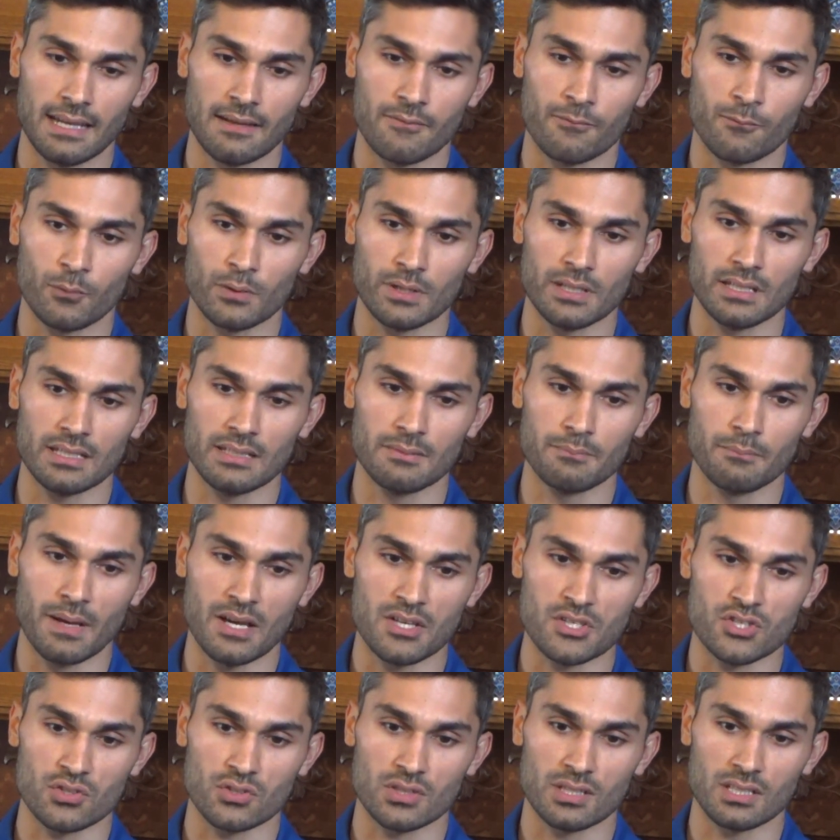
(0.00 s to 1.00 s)
if we
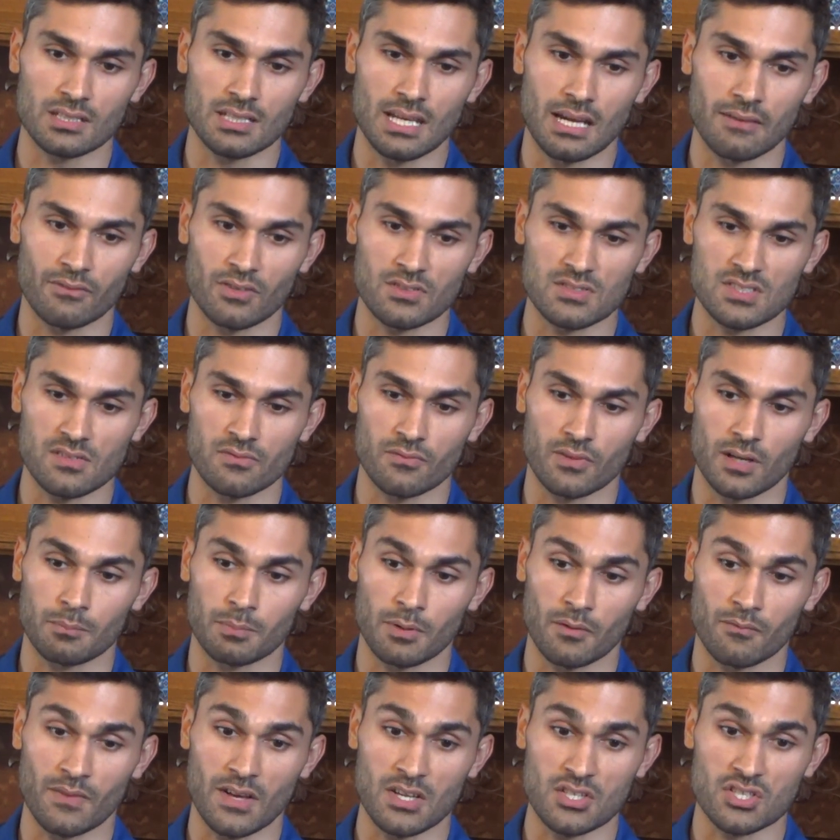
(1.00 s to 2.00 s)
measure the diversity of our
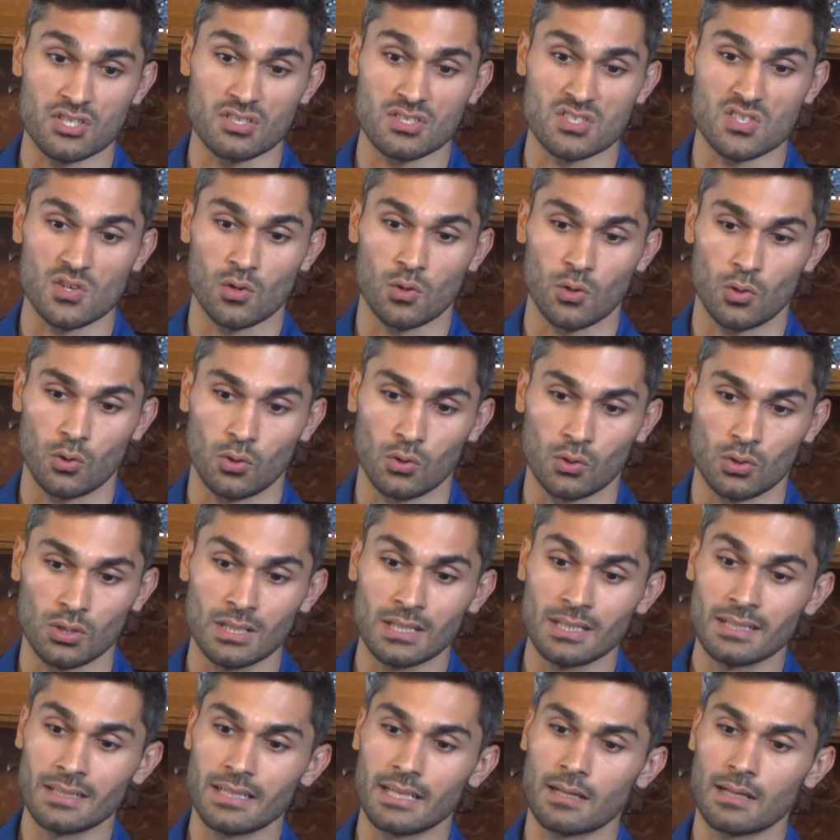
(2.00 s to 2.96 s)
profession as a whole,